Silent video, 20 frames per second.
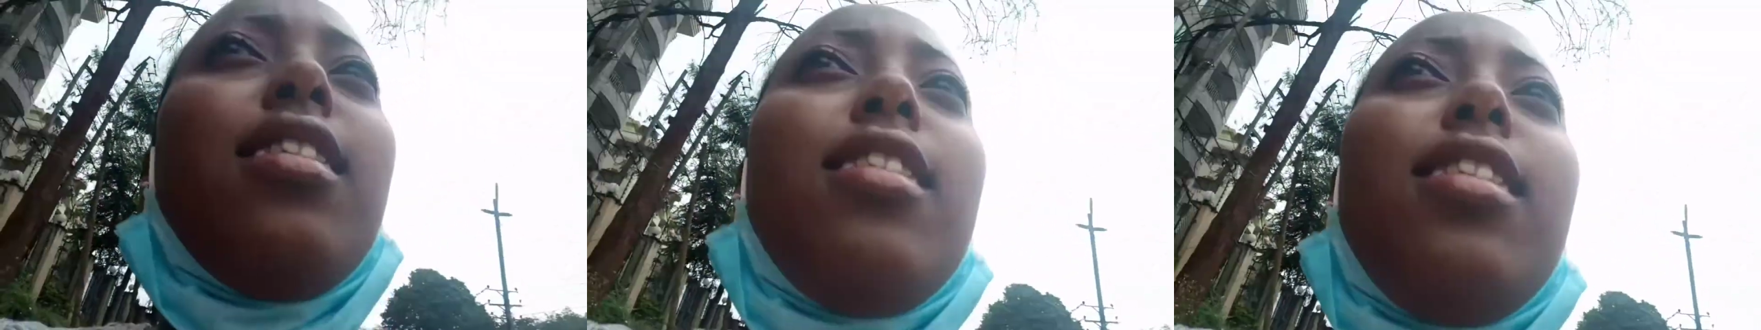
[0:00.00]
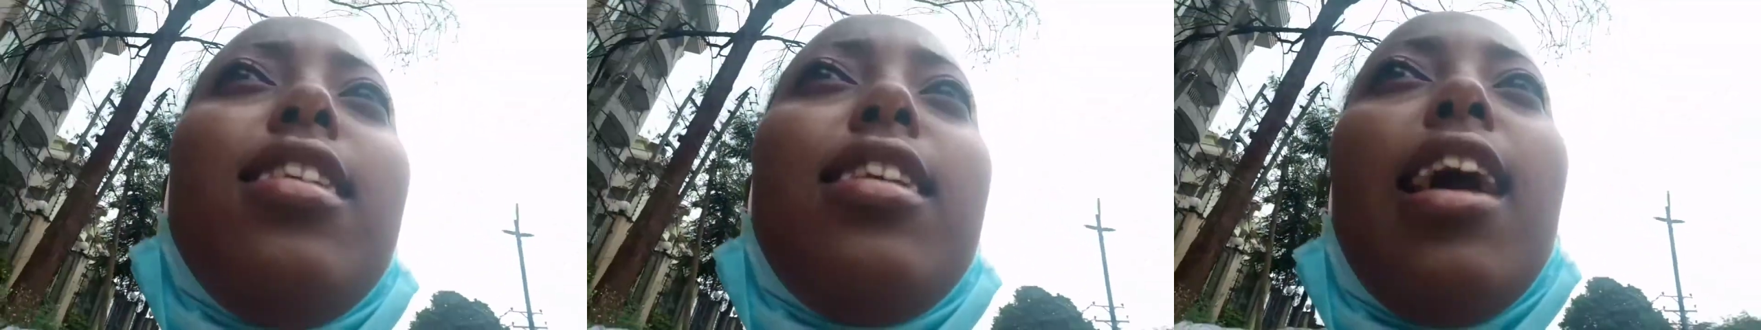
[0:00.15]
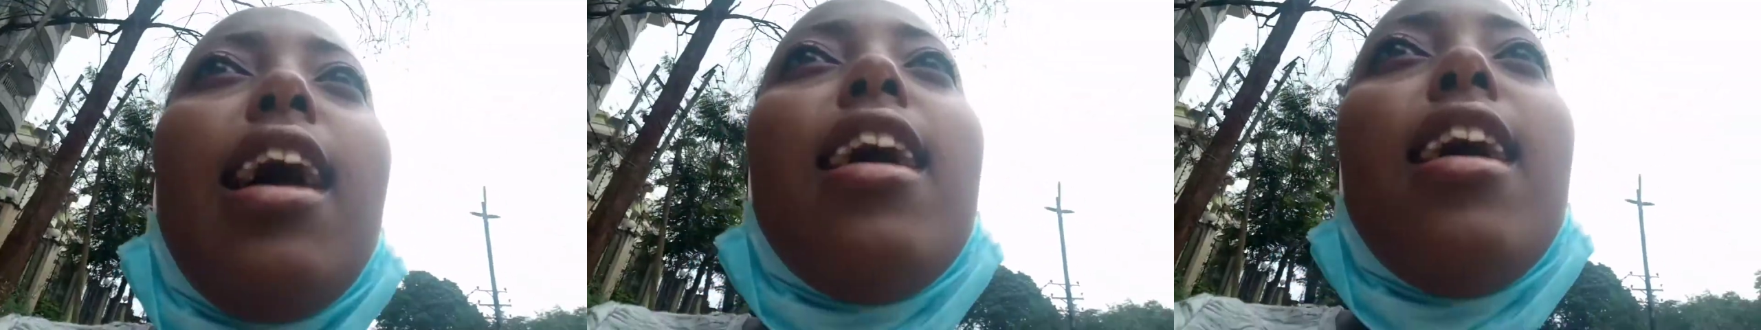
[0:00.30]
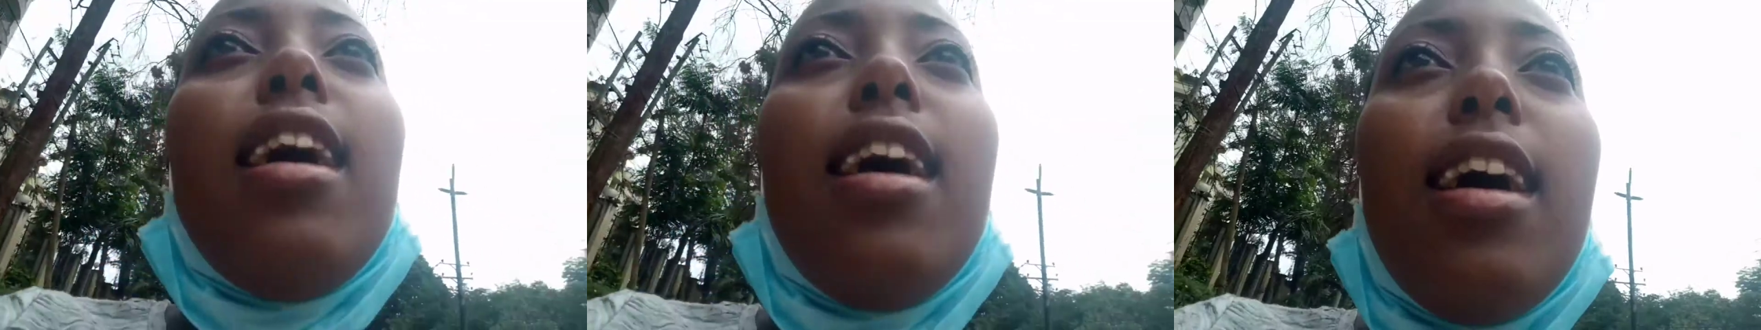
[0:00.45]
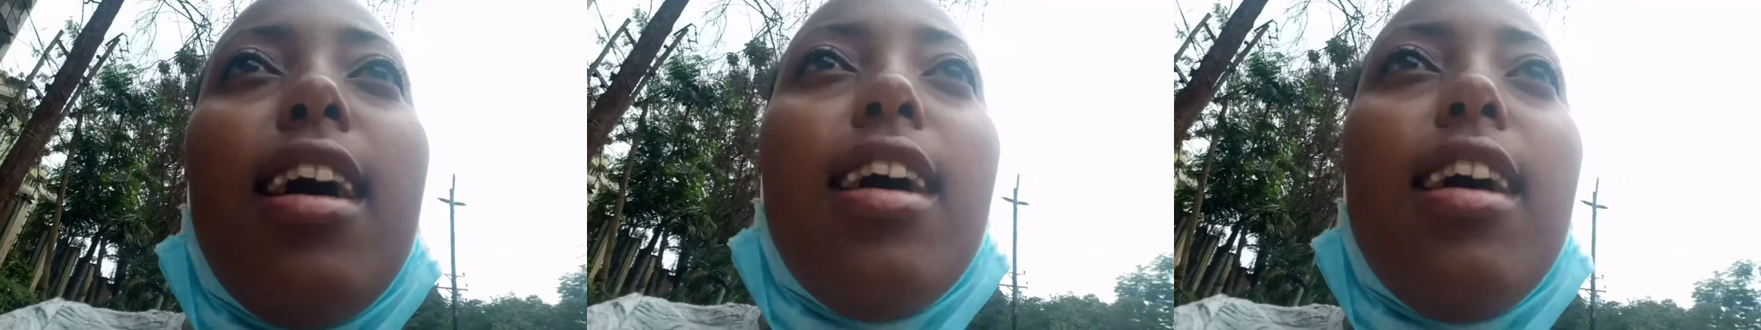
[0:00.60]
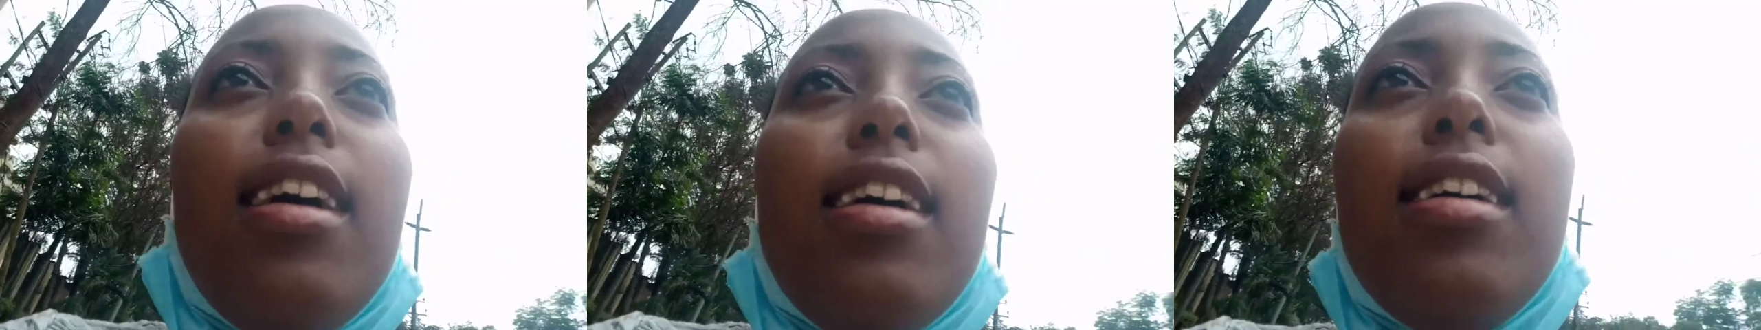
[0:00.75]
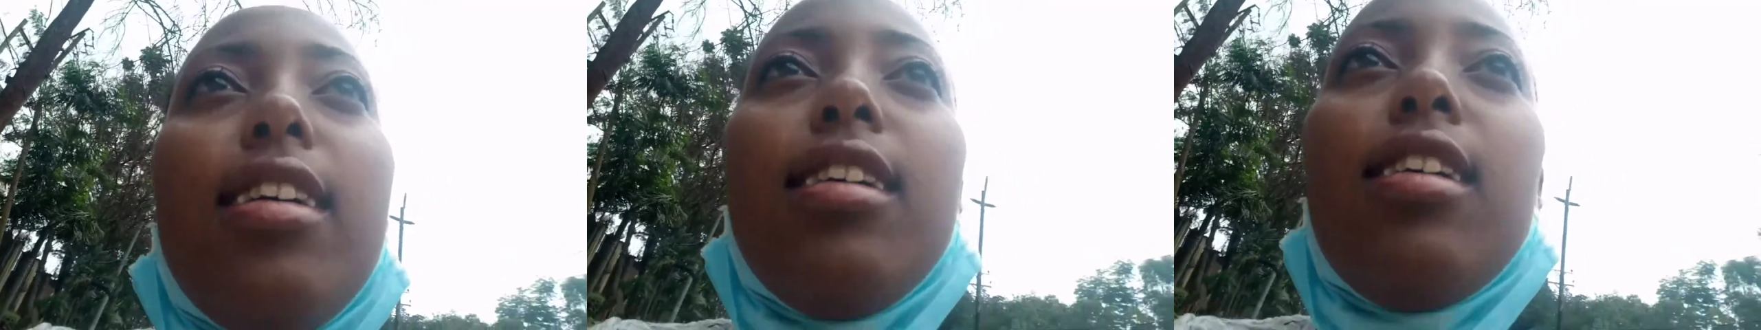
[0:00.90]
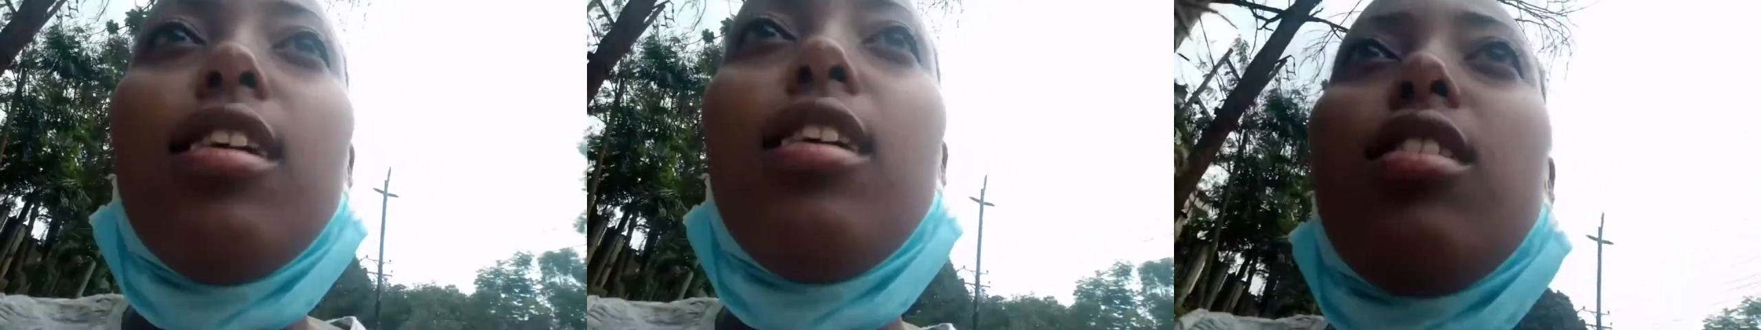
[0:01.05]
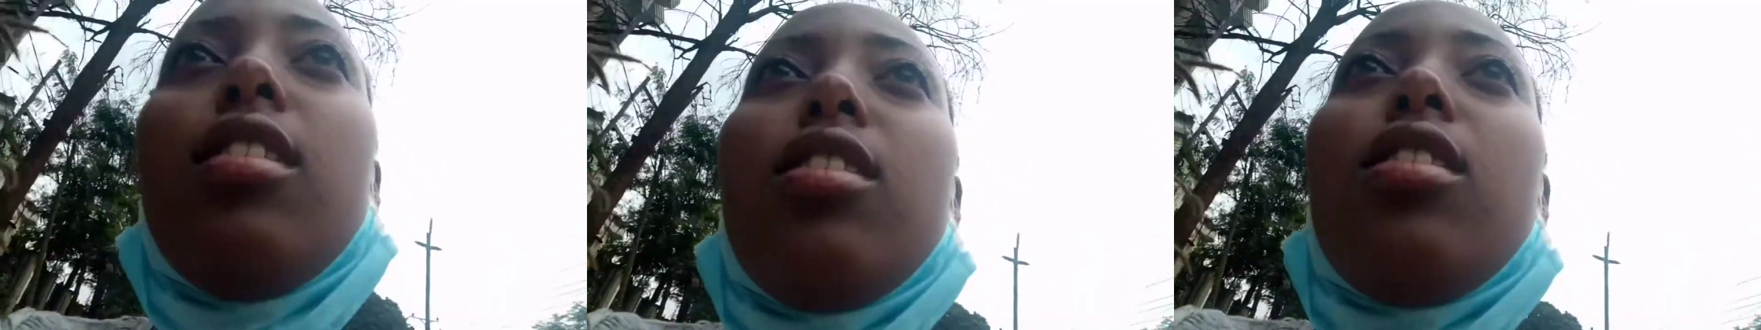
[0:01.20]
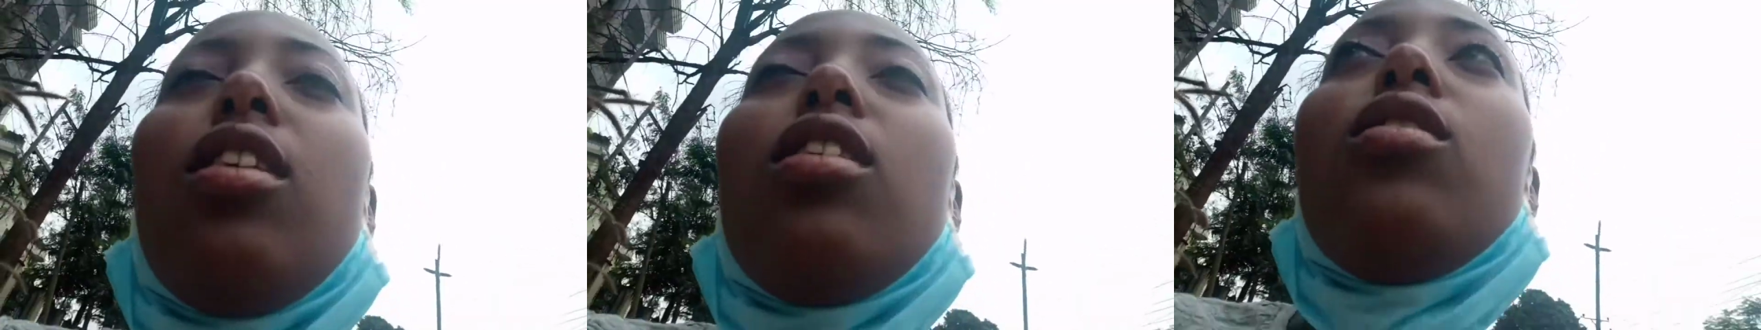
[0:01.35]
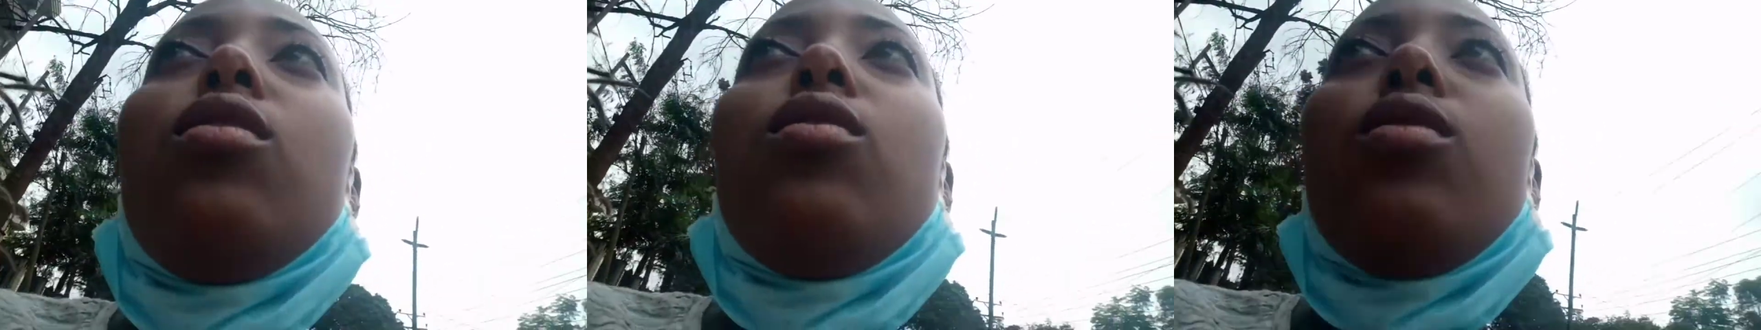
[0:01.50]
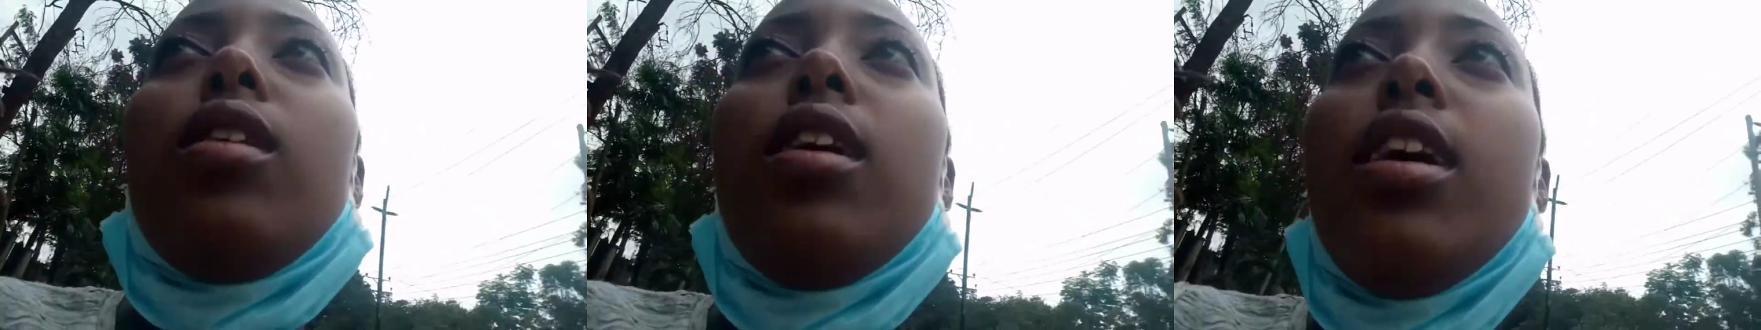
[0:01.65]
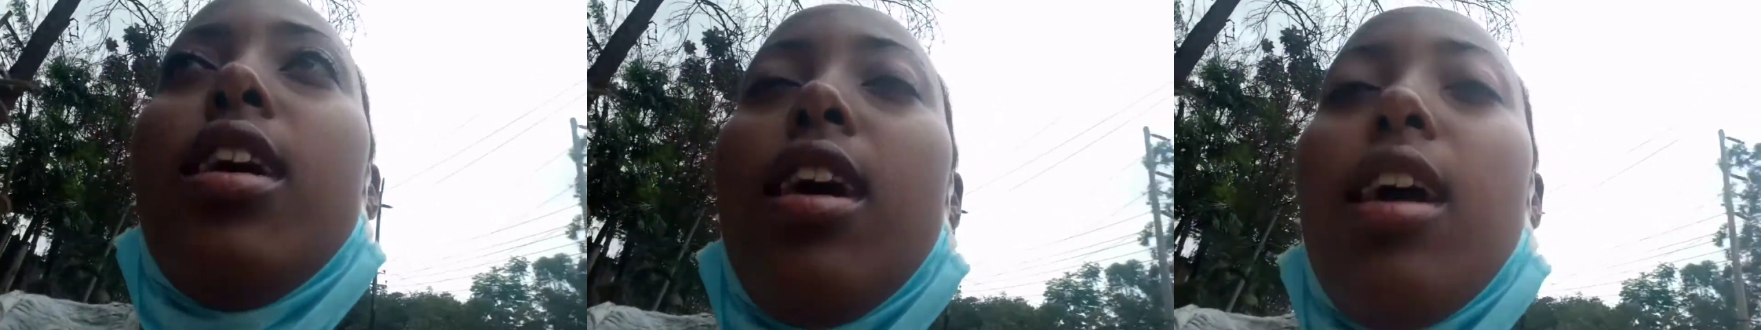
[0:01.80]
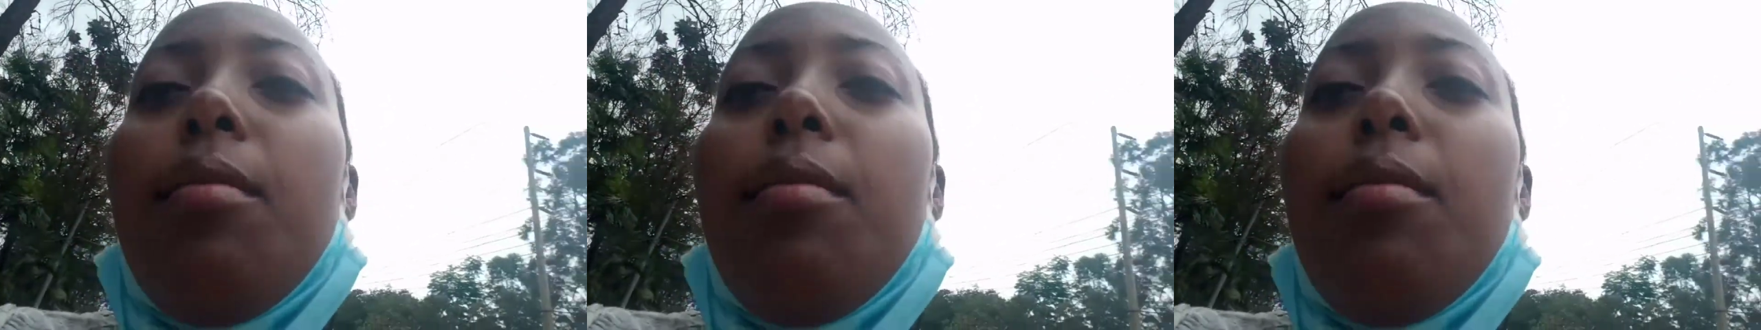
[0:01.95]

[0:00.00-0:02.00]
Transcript: Yeah. Oh,